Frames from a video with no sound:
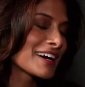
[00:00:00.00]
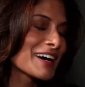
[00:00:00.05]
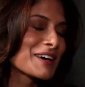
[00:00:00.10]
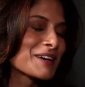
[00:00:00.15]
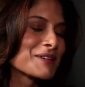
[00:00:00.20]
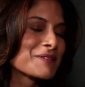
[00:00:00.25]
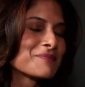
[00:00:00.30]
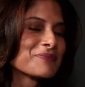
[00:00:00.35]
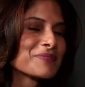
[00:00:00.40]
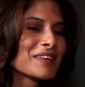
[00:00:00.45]

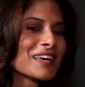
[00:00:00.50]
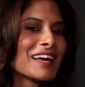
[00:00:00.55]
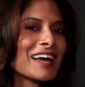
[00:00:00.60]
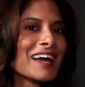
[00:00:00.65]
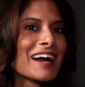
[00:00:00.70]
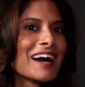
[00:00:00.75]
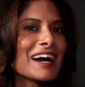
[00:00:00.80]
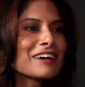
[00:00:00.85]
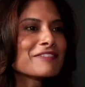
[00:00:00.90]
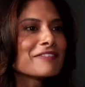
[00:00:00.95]

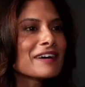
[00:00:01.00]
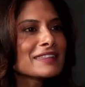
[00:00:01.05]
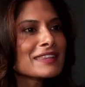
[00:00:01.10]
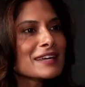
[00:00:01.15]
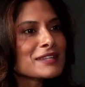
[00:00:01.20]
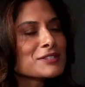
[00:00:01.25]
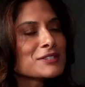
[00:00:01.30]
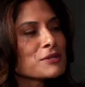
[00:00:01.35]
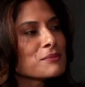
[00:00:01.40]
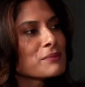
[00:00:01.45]
I find
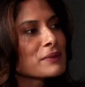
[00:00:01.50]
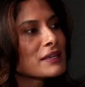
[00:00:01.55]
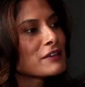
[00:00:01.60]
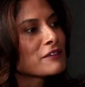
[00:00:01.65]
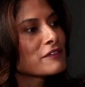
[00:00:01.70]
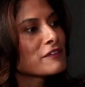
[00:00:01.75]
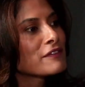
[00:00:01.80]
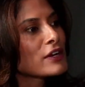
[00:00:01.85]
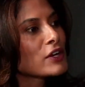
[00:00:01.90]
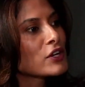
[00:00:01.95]
that to be
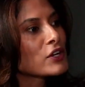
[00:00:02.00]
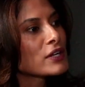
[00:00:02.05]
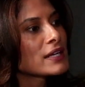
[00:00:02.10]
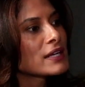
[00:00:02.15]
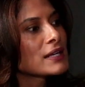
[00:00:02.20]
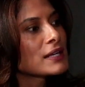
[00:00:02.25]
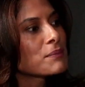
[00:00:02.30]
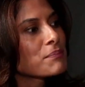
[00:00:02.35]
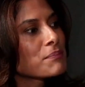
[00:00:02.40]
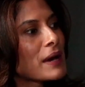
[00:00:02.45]

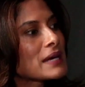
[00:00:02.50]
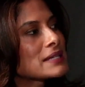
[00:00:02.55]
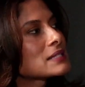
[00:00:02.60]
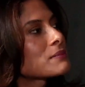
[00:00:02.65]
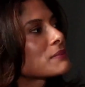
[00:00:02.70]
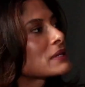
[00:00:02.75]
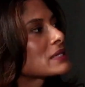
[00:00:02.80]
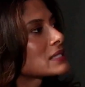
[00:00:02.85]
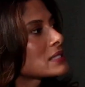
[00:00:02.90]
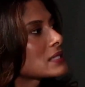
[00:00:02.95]
very
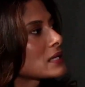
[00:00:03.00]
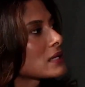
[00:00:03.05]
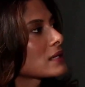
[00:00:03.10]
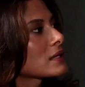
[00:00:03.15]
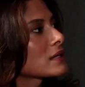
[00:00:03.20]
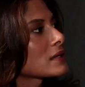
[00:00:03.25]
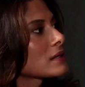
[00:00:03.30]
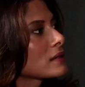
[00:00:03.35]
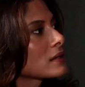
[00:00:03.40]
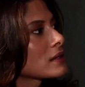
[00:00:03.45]

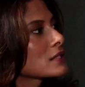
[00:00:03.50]
pessimistic.